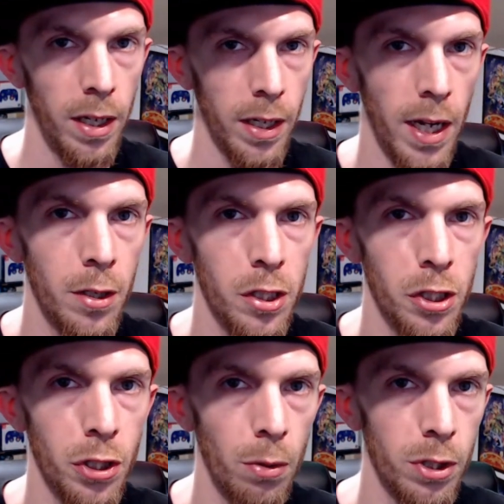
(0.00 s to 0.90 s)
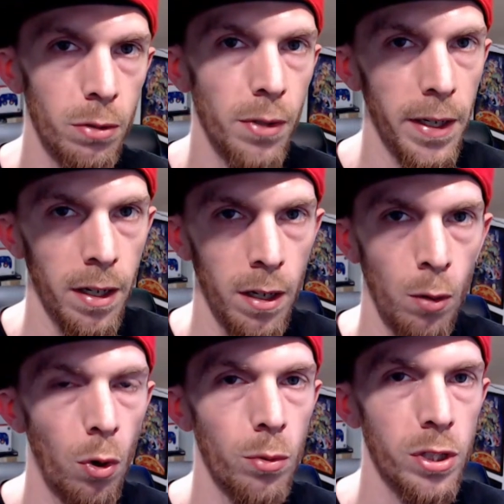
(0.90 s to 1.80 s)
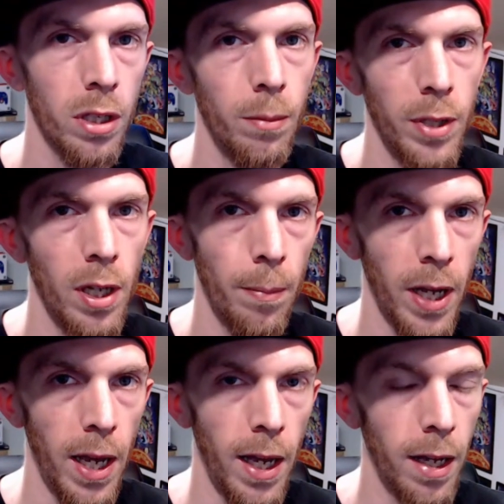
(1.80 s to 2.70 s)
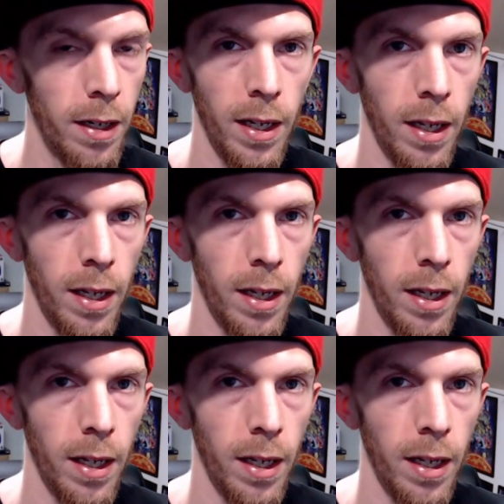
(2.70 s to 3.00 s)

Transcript: And it kind of just showed you like what was going to be up ahead,